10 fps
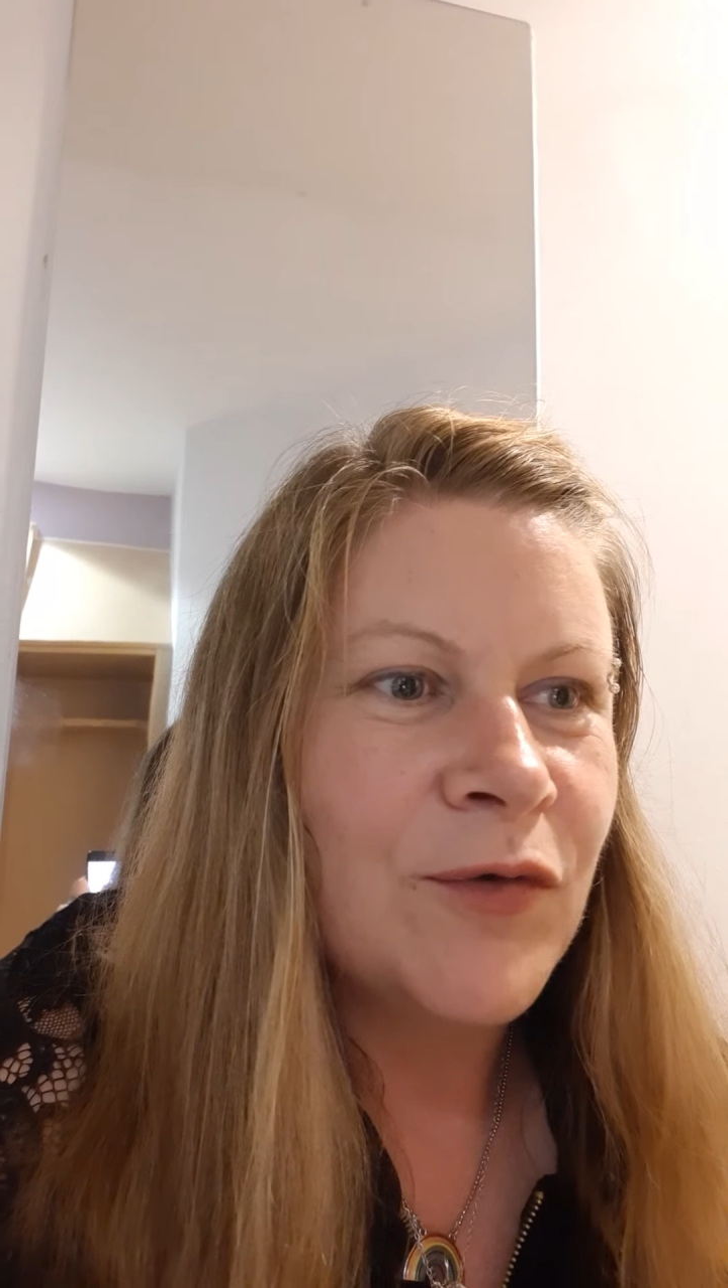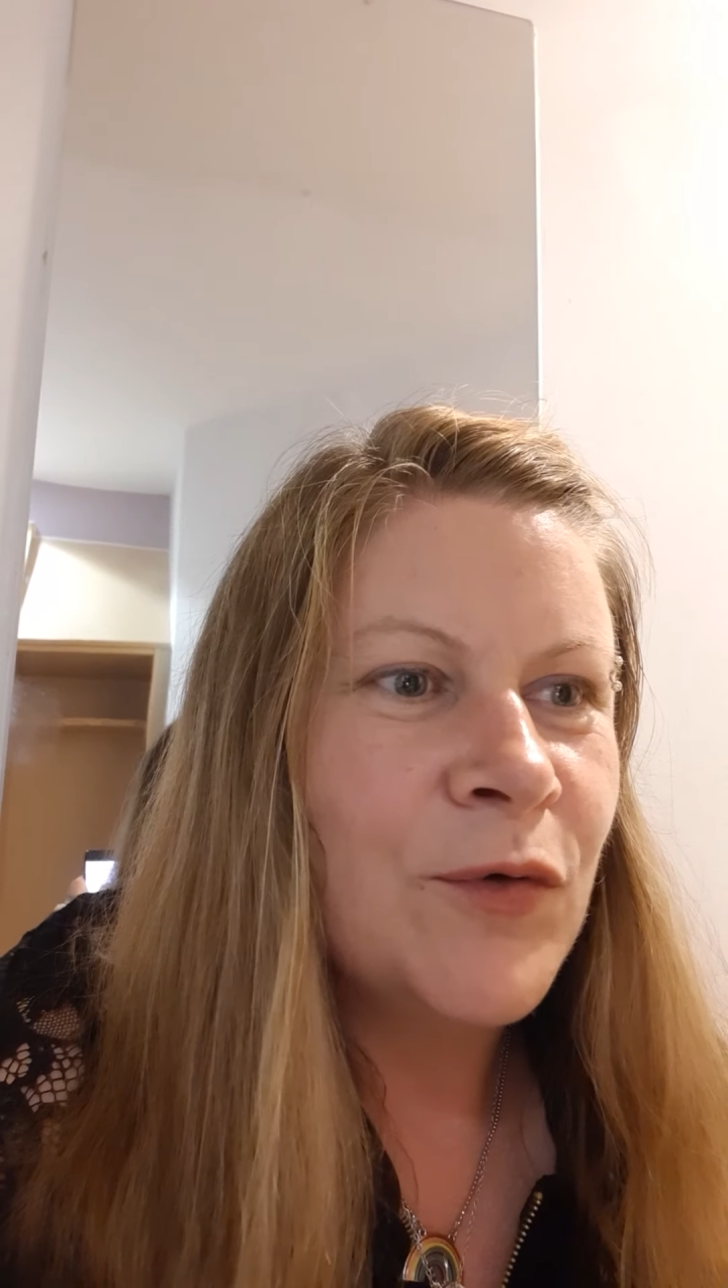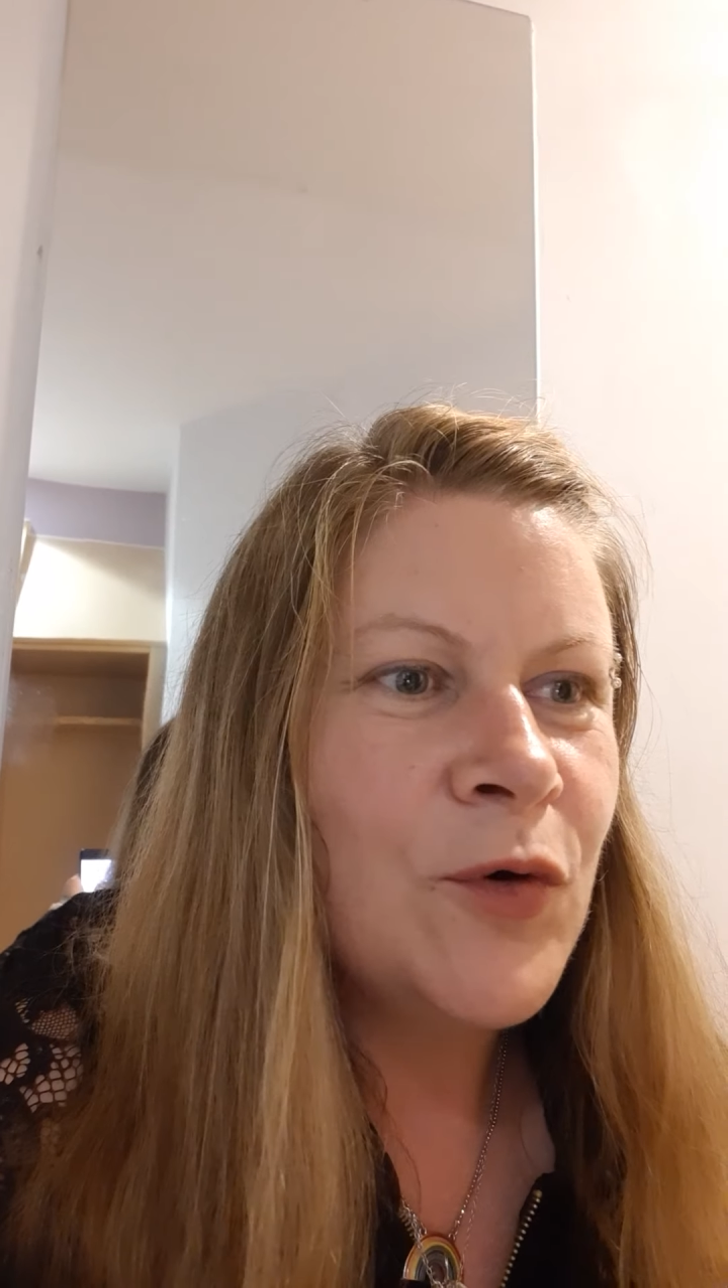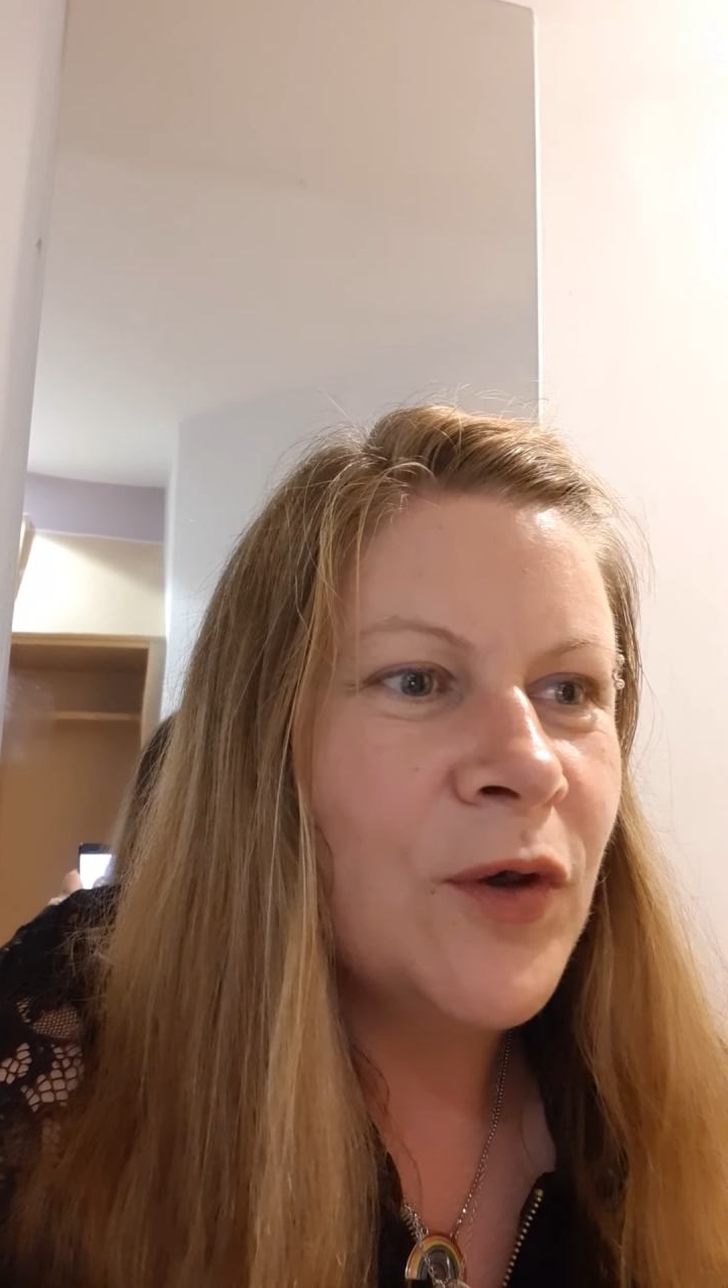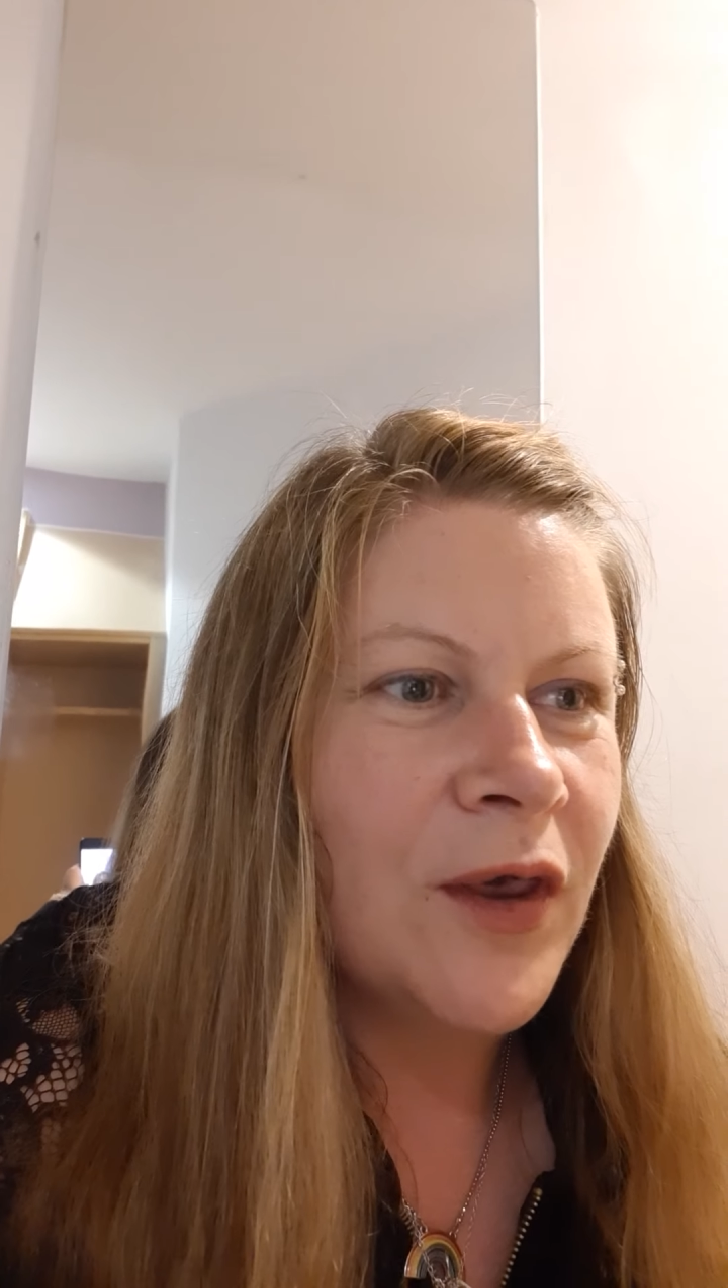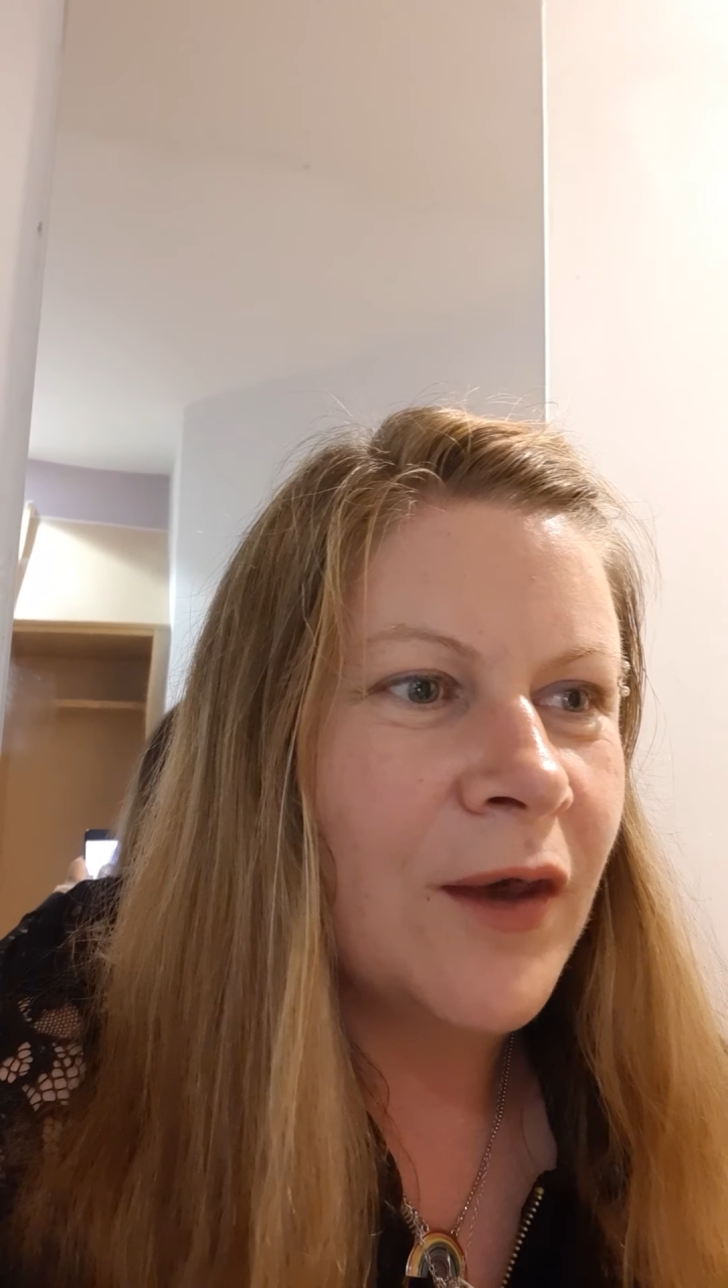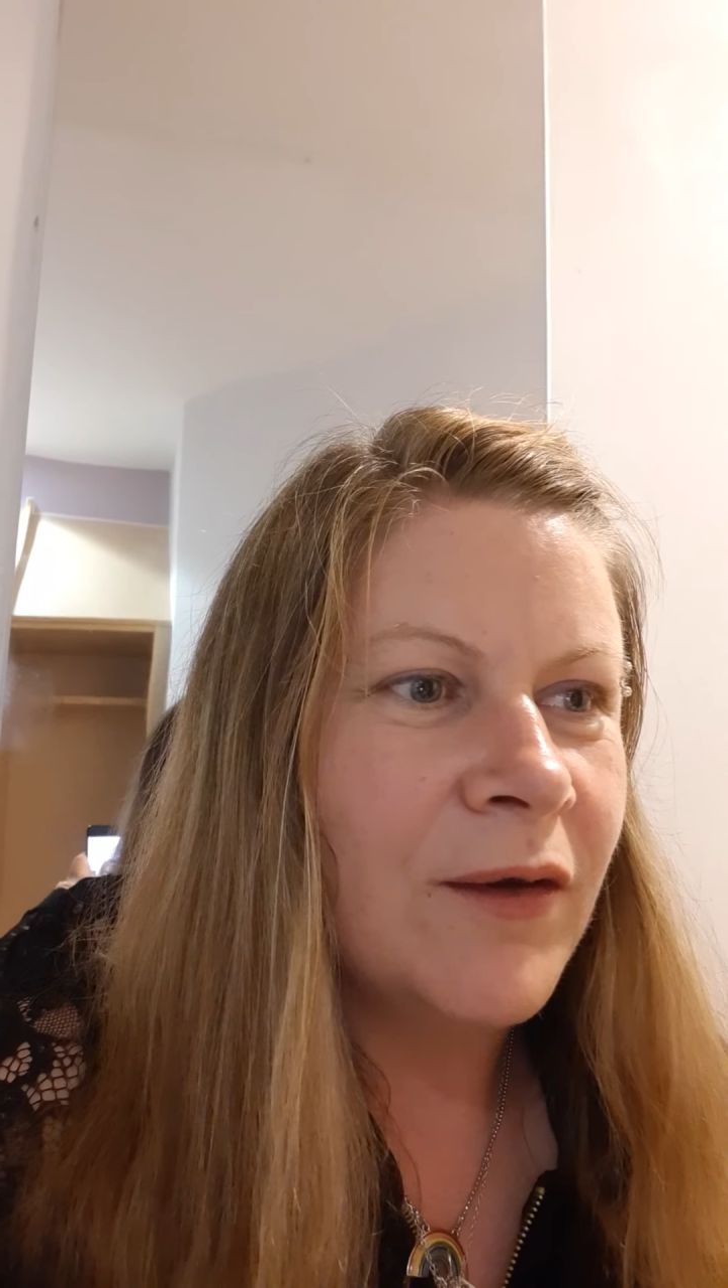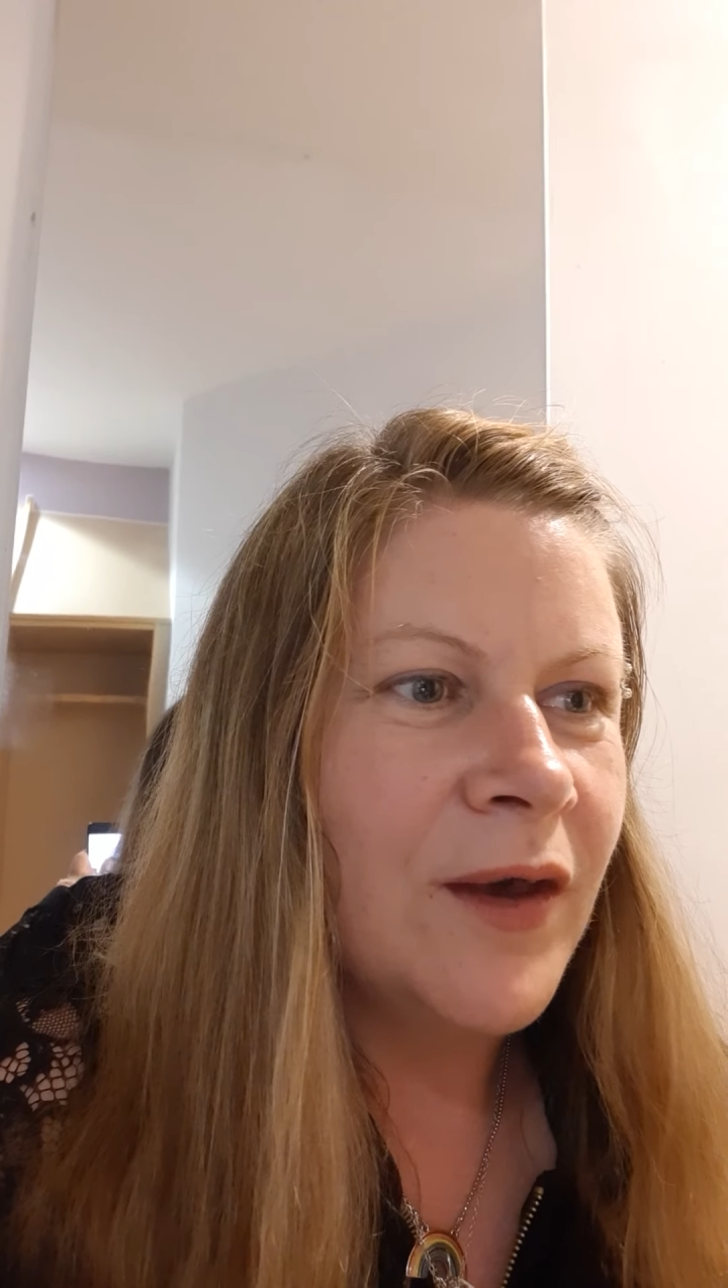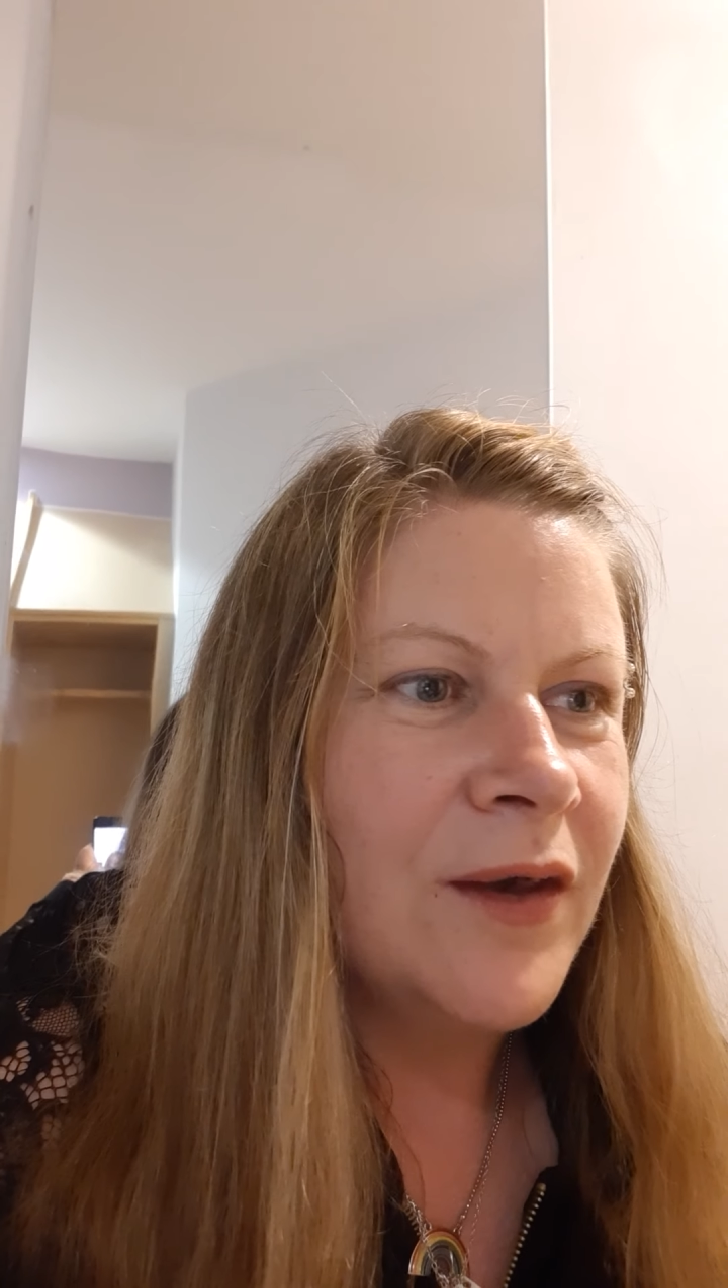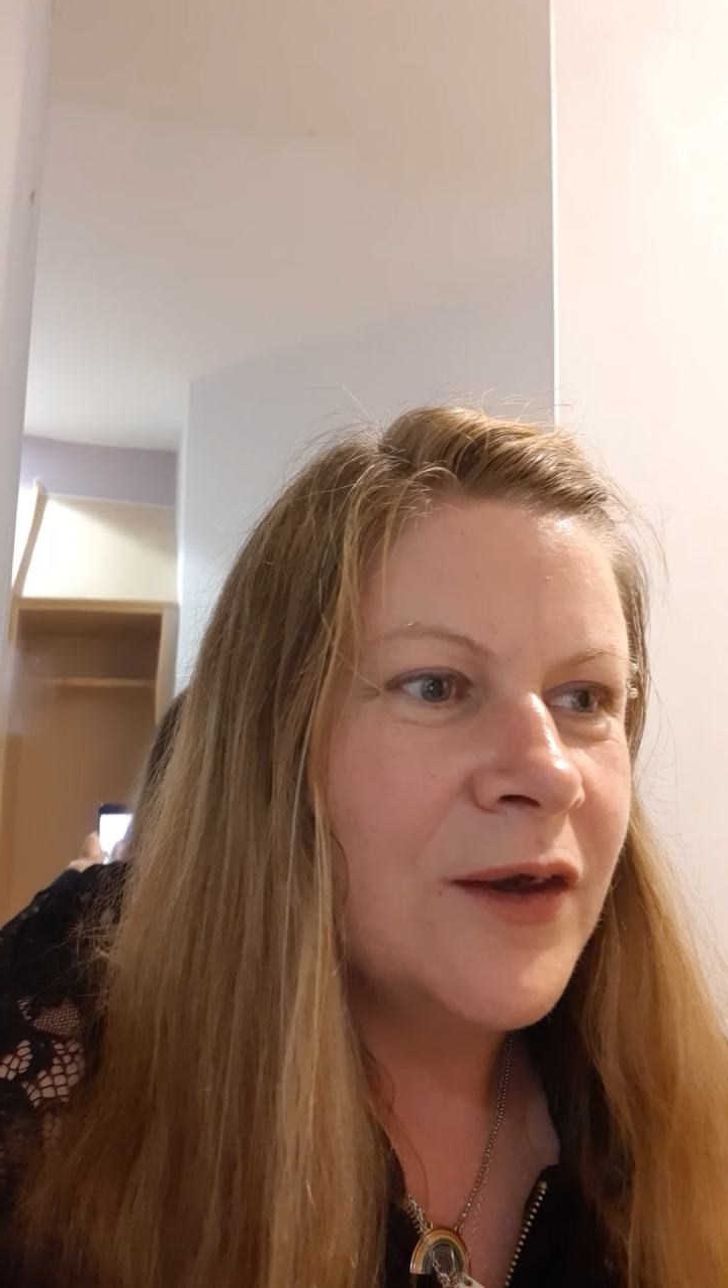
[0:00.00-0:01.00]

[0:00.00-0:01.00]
for you.